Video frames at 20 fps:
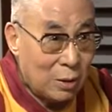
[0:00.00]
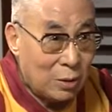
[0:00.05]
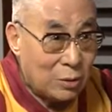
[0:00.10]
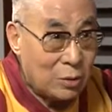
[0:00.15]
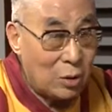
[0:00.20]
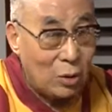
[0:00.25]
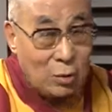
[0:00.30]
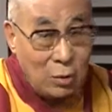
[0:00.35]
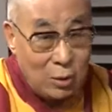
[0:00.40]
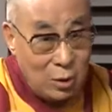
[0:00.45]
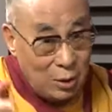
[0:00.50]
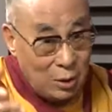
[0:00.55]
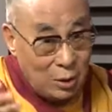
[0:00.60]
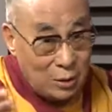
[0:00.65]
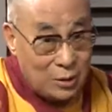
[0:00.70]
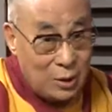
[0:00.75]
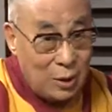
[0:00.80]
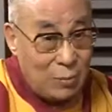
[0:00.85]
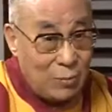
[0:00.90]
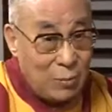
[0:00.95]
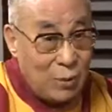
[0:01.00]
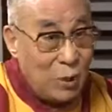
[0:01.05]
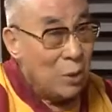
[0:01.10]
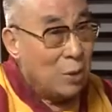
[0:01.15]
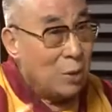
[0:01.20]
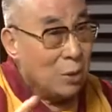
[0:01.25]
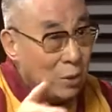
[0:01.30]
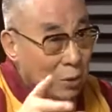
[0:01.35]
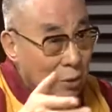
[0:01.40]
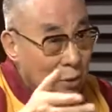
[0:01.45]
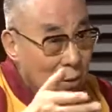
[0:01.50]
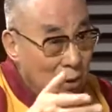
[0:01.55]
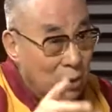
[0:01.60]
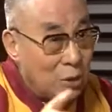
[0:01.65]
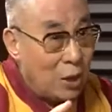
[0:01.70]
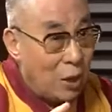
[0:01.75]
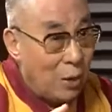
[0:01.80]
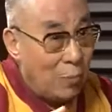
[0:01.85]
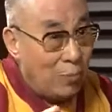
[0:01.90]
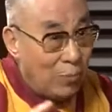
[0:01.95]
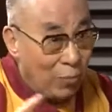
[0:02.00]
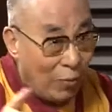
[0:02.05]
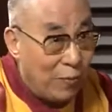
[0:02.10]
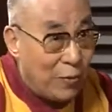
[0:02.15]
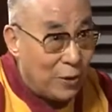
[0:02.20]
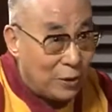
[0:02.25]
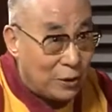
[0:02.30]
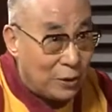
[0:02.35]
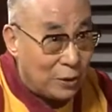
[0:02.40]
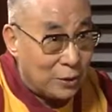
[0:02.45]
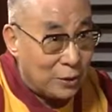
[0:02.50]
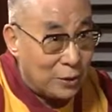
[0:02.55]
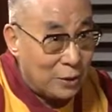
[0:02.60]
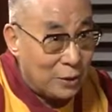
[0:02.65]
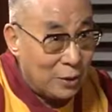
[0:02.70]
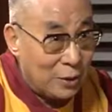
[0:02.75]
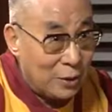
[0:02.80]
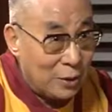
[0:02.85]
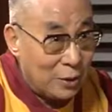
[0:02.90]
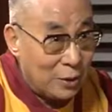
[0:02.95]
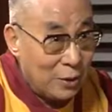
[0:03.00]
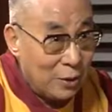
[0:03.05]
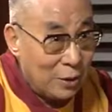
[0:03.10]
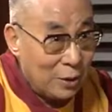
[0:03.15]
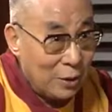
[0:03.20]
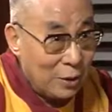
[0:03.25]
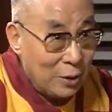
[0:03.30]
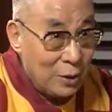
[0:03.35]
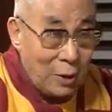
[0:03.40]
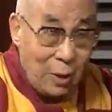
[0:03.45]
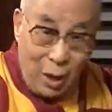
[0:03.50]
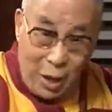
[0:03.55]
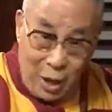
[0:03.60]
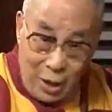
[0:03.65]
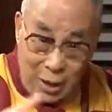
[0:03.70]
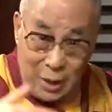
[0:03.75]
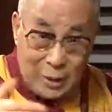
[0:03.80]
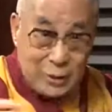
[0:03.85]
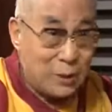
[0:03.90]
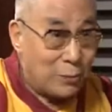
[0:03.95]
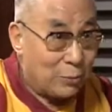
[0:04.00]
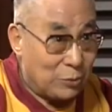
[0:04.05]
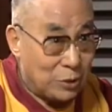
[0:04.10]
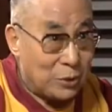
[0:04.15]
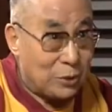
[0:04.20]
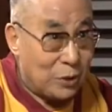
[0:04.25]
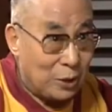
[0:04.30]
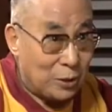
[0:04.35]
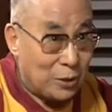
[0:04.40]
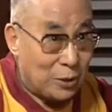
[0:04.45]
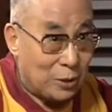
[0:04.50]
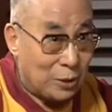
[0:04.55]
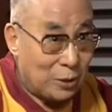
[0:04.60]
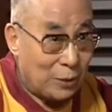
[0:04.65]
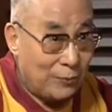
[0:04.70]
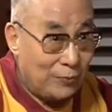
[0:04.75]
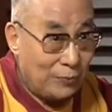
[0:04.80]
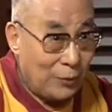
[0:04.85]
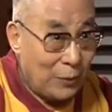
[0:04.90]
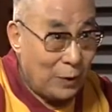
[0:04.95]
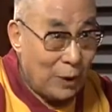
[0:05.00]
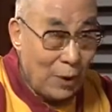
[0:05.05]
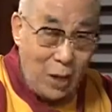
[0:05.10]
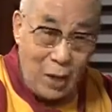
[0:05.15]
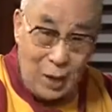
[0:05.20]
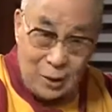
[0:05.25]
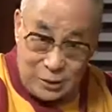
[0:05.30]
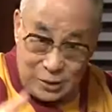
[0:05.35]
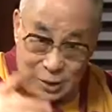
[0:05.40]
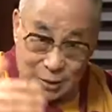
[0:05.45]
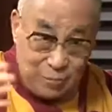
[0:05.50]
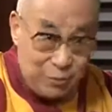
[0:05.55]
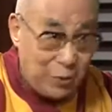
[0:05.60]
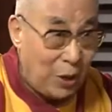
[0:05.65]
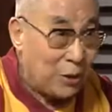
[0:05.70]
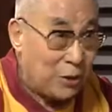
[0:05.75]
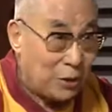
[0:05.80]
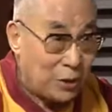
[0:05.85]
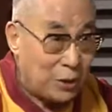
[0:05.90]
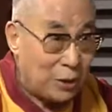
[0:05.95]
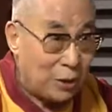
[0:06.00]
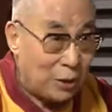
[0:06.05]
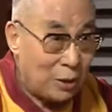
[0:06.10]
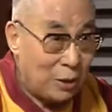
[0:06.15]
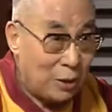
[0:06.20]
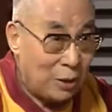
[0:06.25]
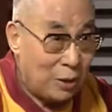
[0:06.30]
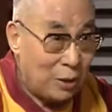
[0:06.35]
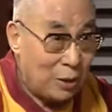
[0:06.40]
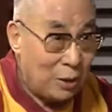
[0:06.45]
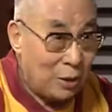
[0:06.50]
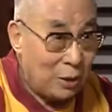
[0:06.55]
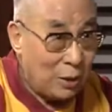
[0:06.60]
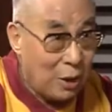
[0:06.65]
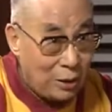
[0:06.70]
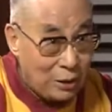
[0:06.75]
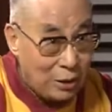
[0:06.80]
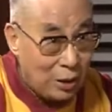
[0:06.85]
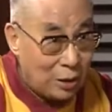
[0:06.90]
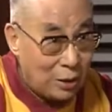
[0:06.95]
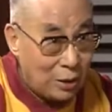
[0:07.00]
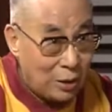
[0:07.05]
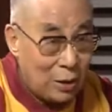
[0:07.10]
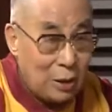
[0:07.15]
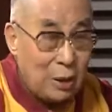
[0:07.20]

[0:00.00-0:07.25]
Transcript: So some Islam professors, I had some discussion, and some practitioner, like that.